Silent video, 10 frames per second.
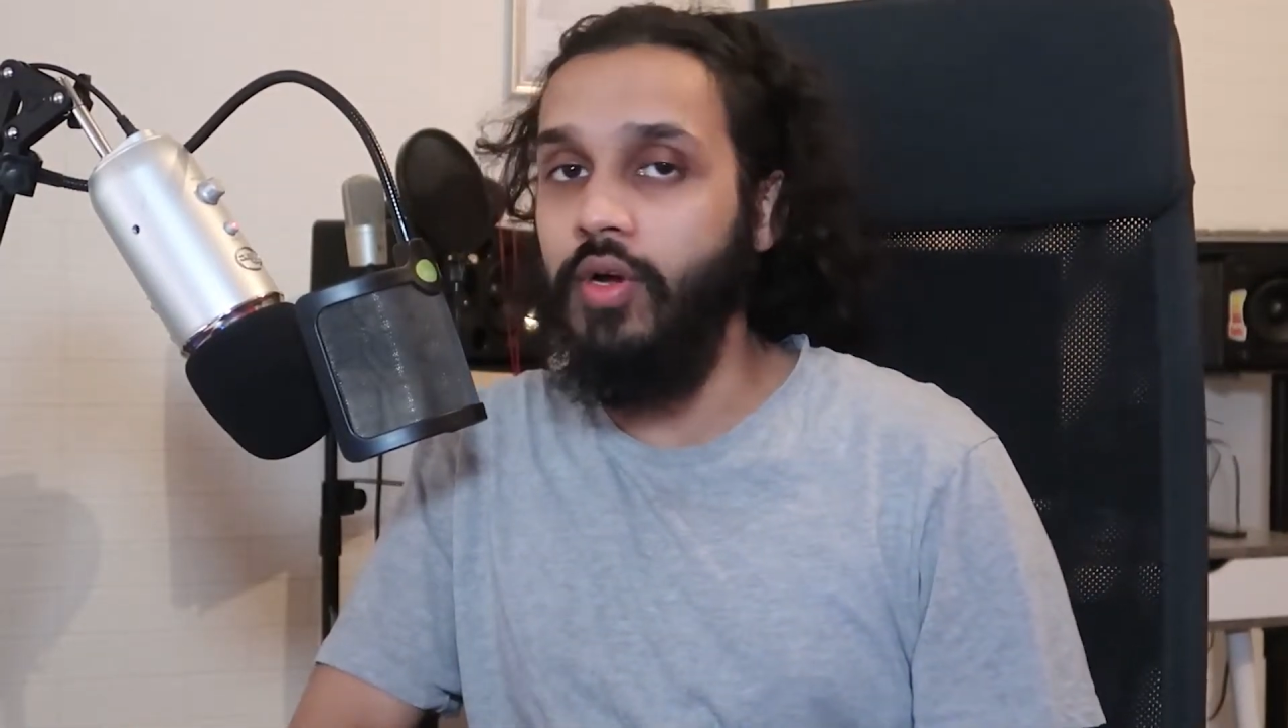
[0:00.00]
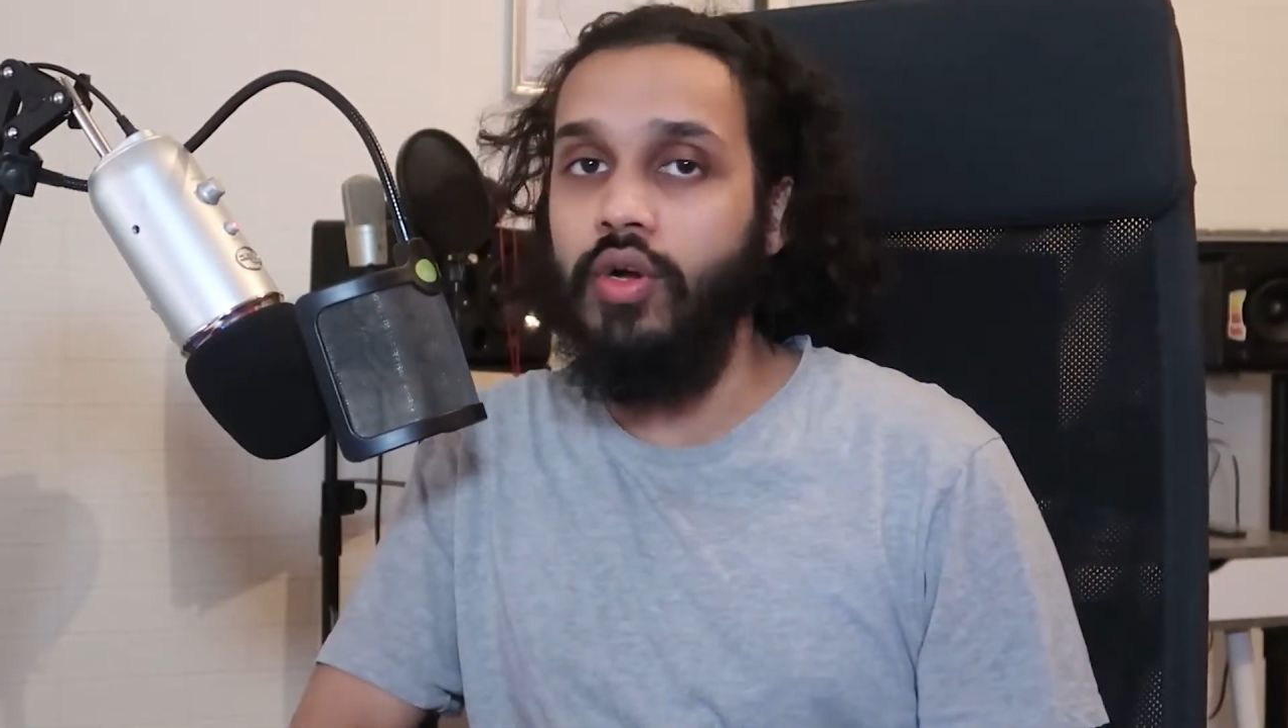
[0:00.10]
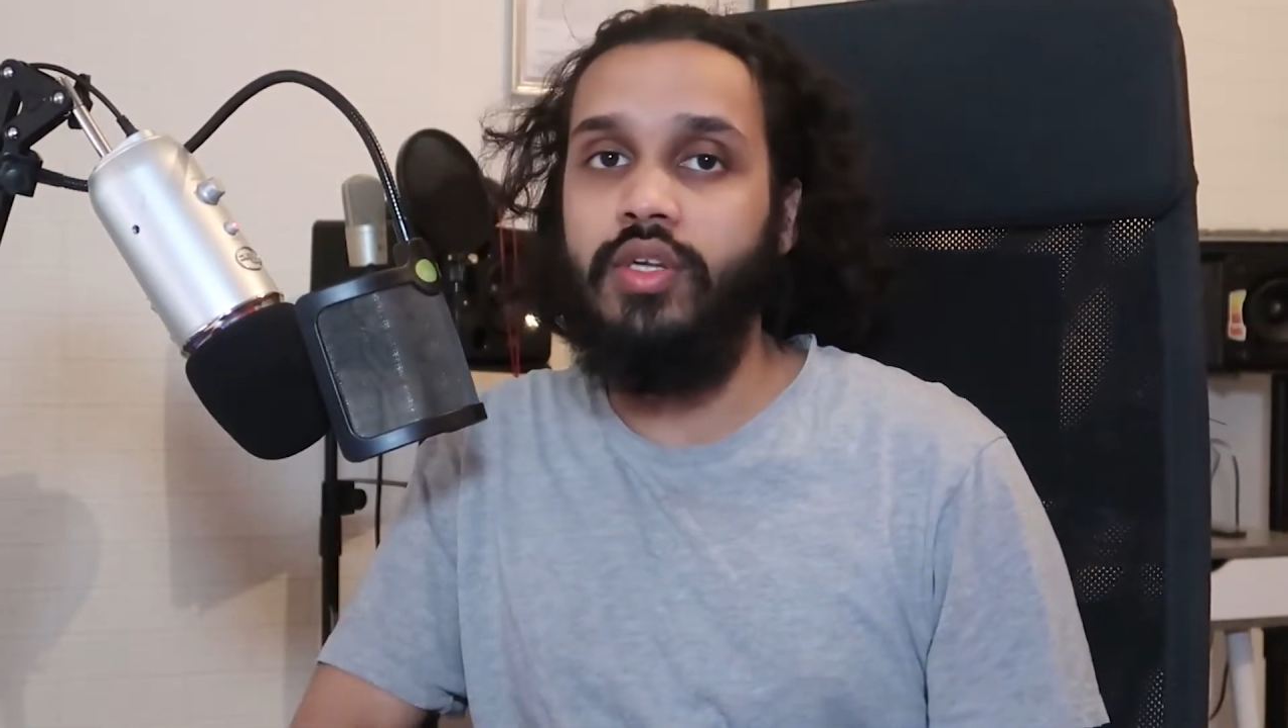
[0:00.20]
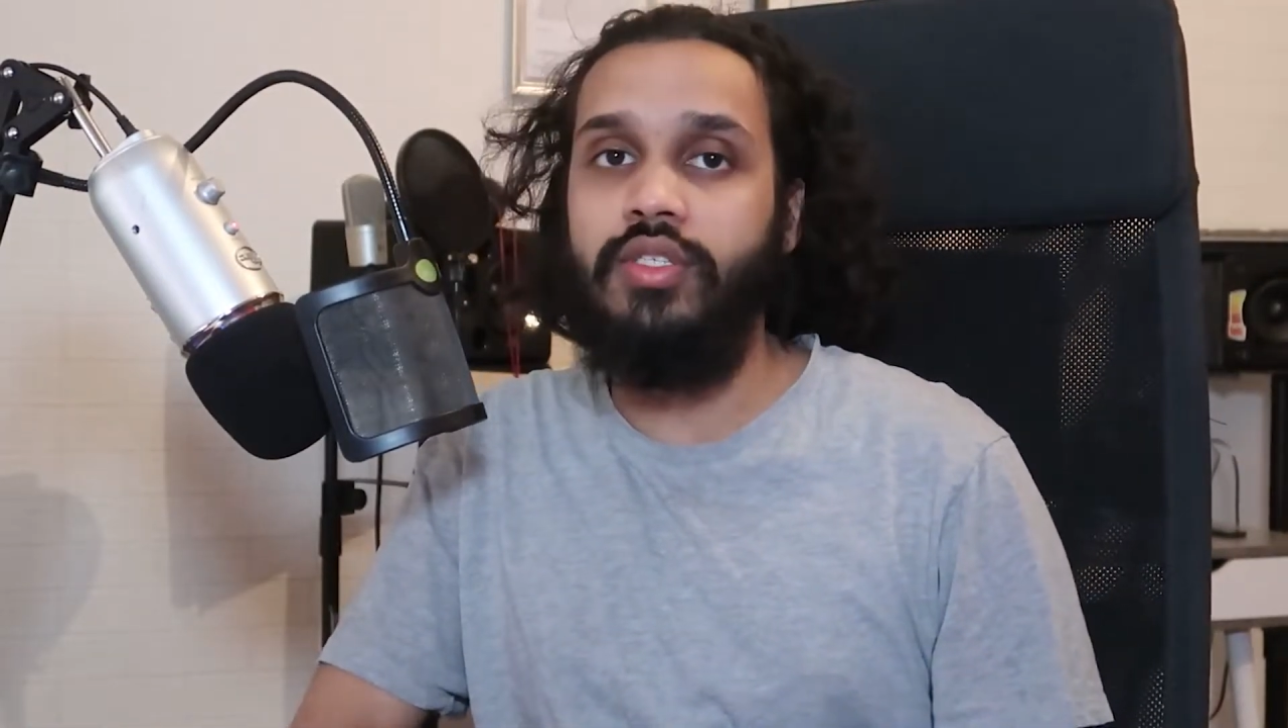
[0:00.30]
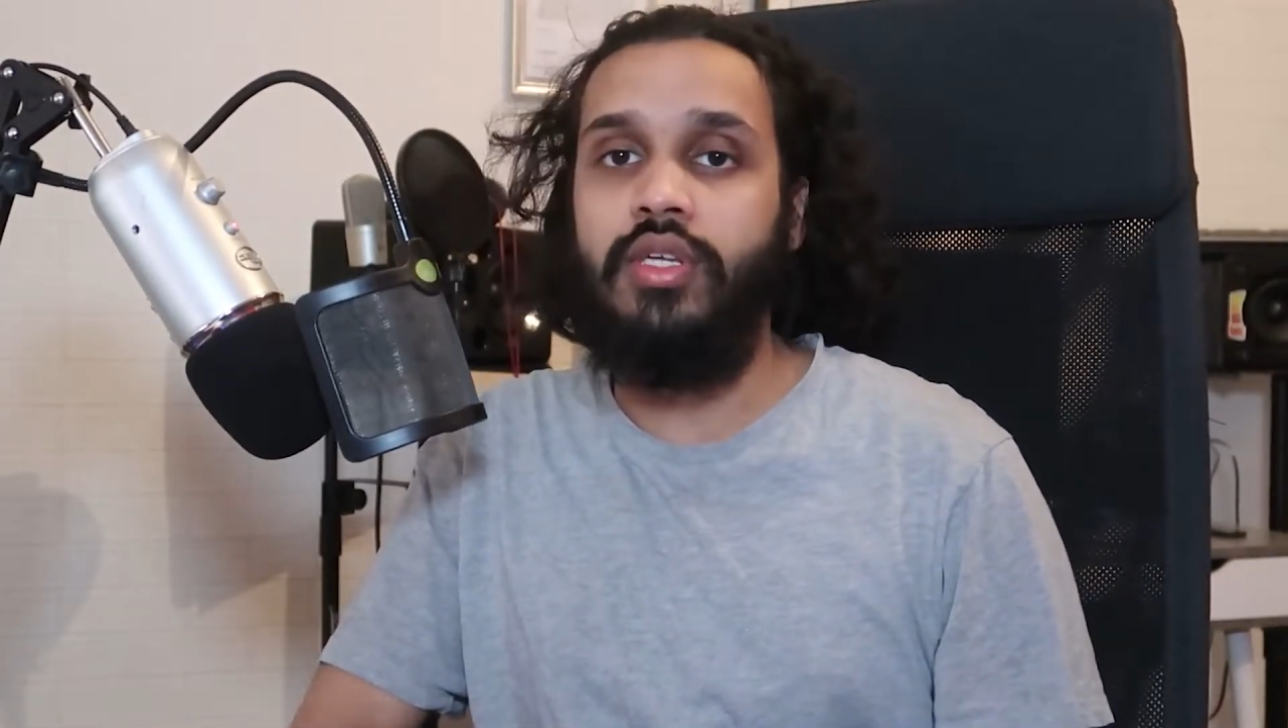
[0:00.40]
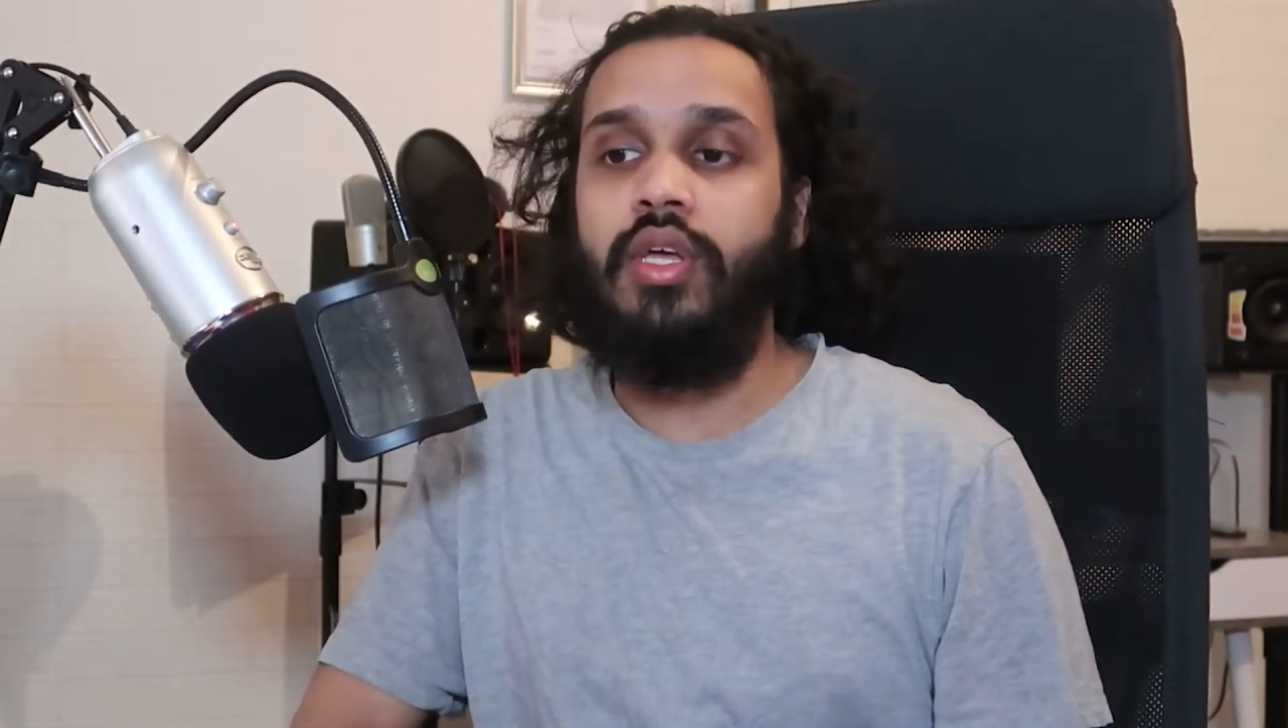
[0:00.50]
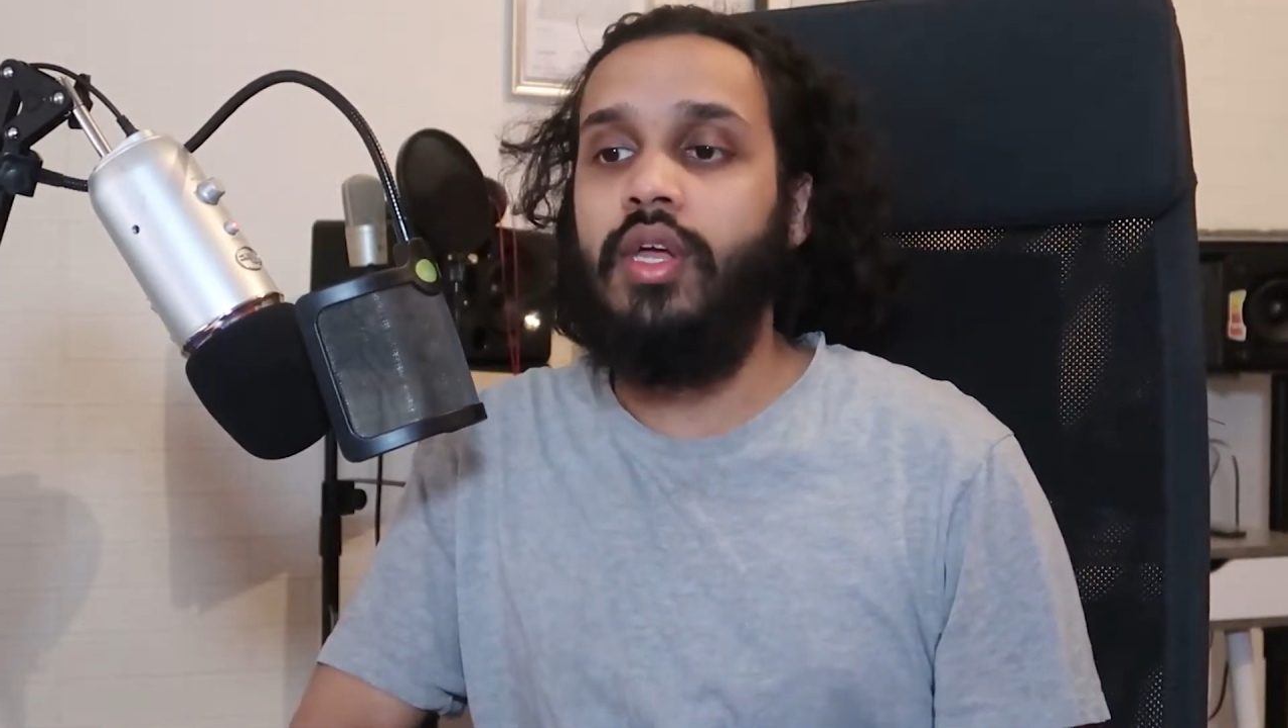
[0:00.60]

because